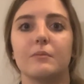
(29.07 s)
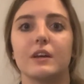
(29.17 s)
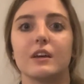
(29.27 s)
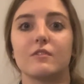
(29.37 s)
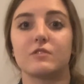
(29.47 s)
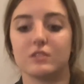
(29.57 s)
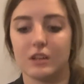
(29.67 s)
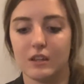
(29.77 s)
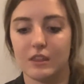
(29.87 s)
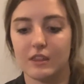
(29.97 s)
If there's
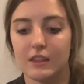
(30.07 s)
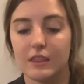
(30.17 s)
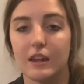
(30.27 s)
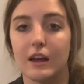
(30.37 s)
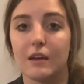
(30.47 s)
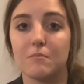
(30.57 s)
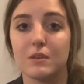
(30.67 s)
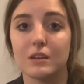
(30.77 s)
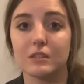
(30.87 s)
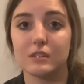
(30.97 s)
anything that I
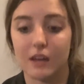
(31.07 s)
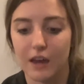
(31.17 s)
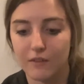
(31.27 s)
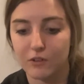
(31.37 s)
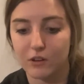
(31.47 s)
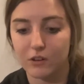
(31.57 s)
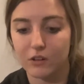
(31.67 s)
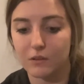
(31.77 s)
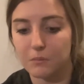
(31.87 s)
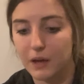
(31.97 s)
miss, I have a good
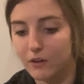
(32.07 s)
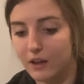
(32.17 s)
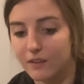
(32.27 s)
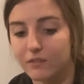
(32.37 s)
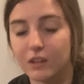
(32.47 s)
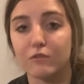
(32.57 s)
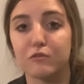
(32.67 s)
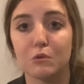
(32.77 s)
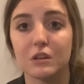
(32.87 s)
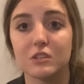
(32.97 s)
amount. I have like
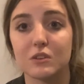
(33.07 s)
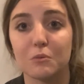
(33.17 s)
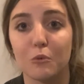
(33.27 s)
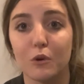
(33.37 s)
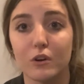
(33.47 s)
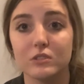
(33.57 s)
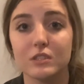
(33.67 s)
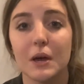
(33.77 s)
40 some words.